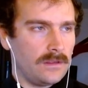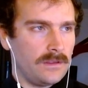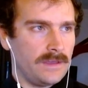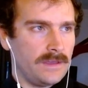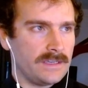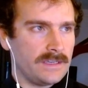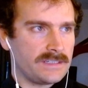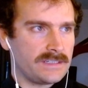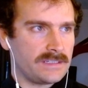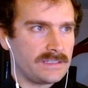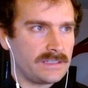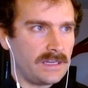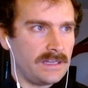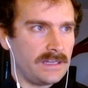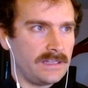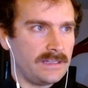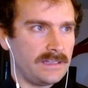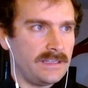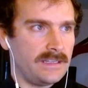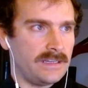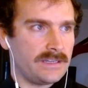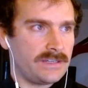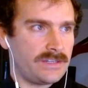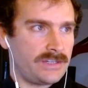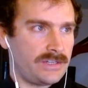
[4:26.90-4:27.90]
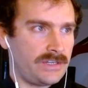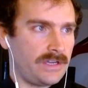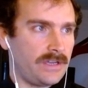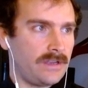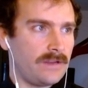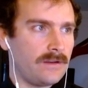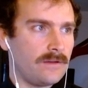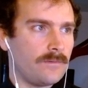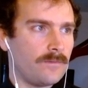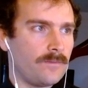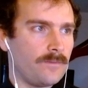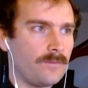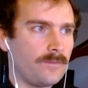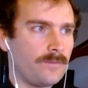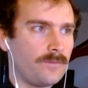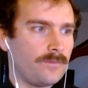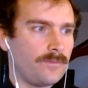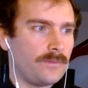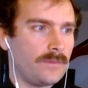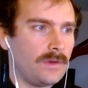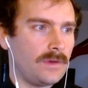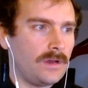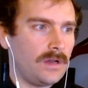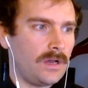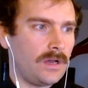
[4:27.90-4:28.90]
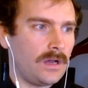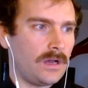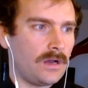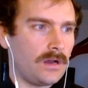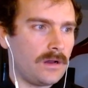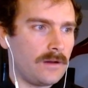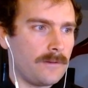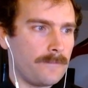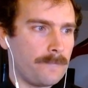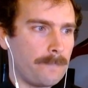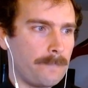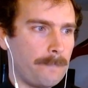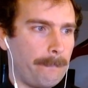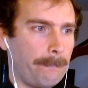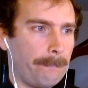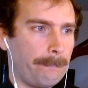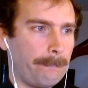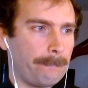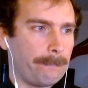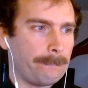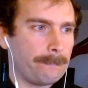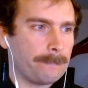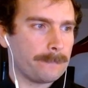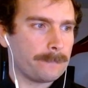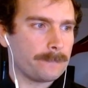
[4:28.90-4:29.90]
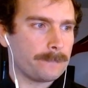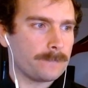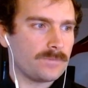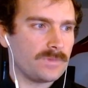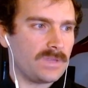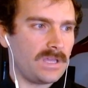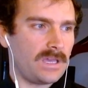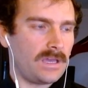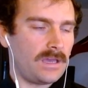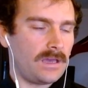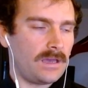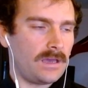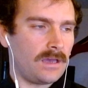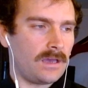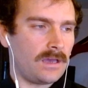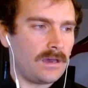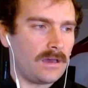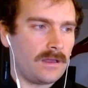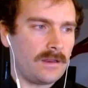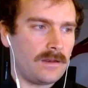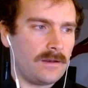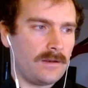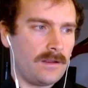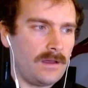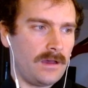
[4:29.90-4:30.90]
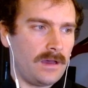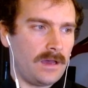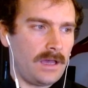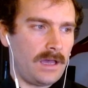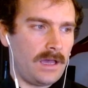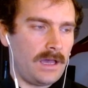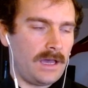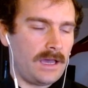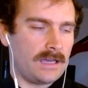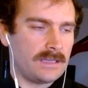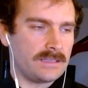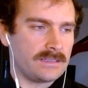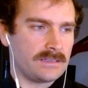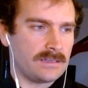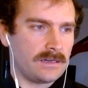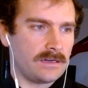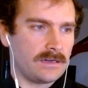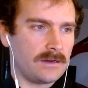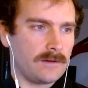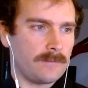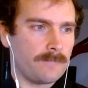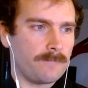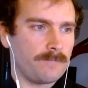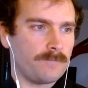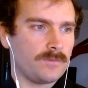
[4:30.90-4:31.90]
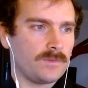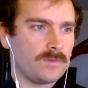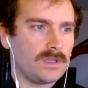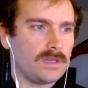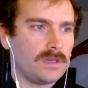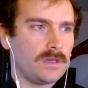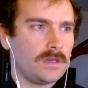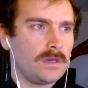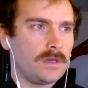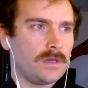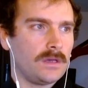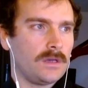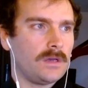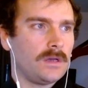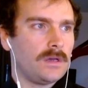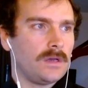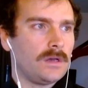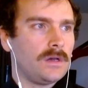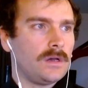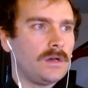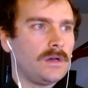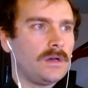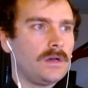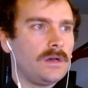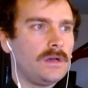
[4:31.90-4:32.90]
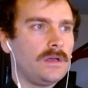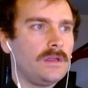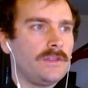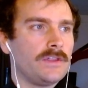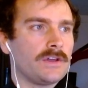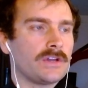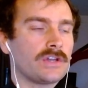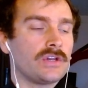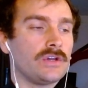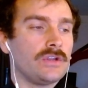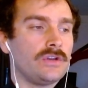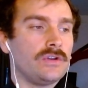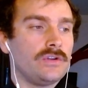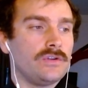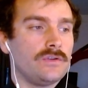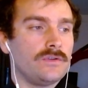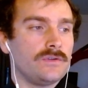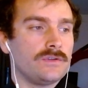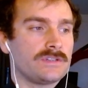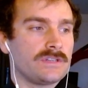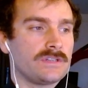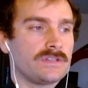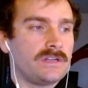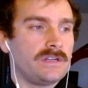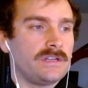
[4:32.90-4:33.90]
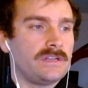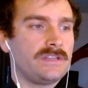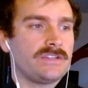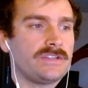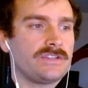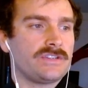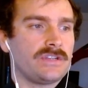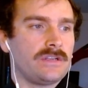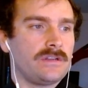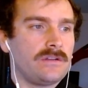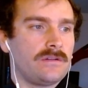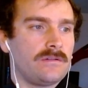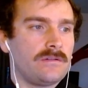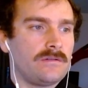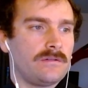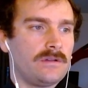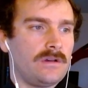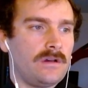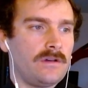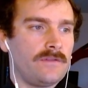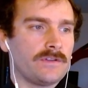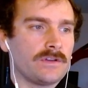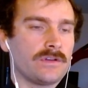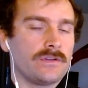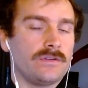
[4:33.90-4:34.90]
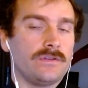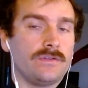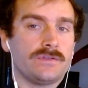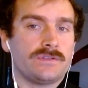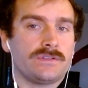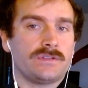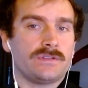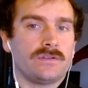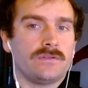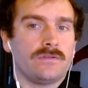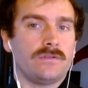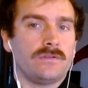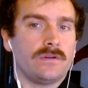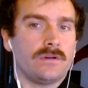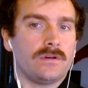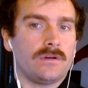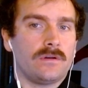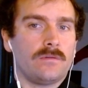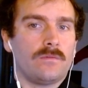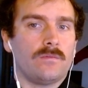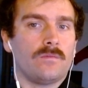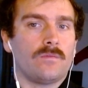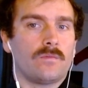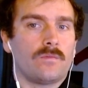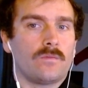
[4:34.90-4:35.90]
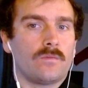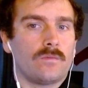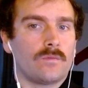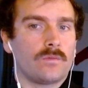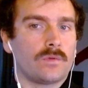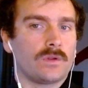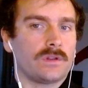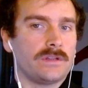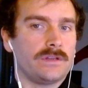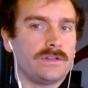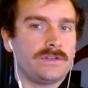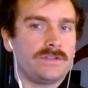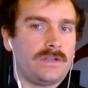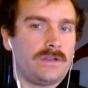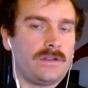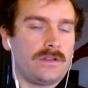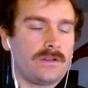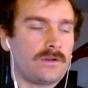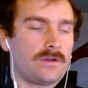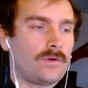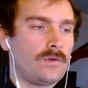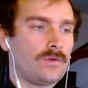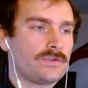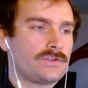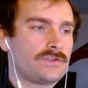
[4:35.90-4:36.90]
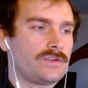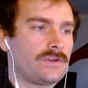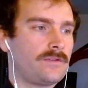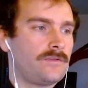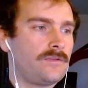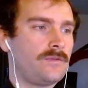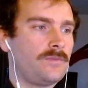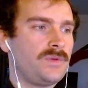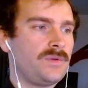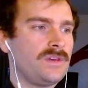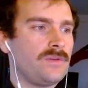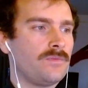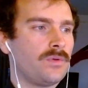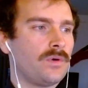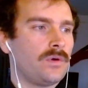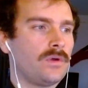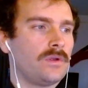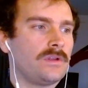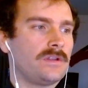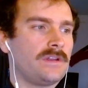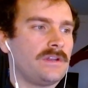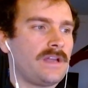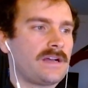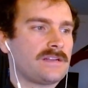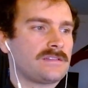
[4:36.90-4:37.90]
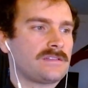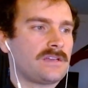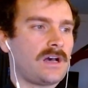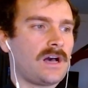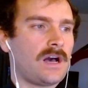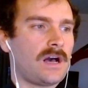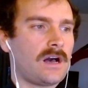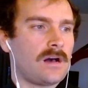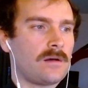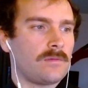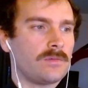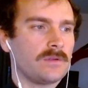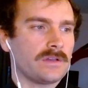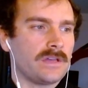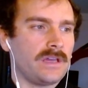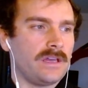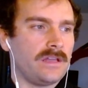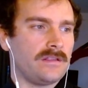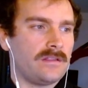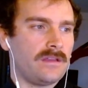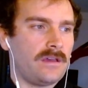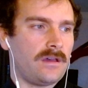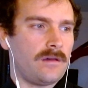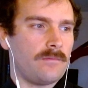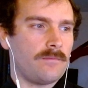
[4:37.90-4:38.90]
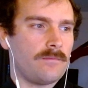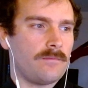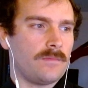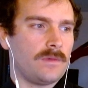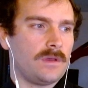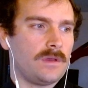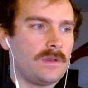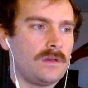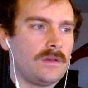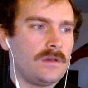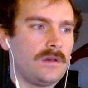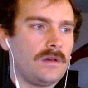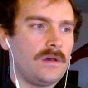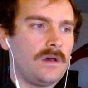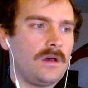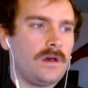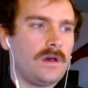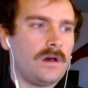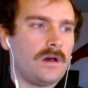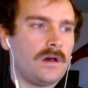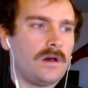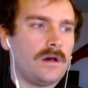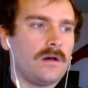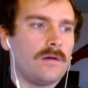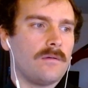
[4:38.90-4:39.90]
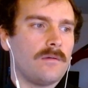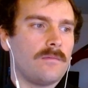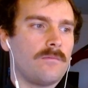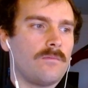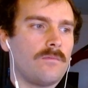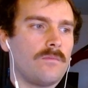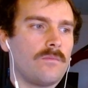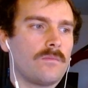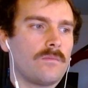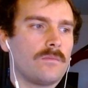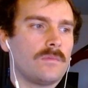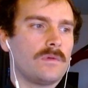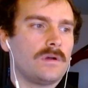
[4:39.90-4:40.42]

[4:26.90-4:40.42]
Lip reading: this addition, um, and as the good news, an addition of the good news to the religion and the culture of the people, and not to obligate them um,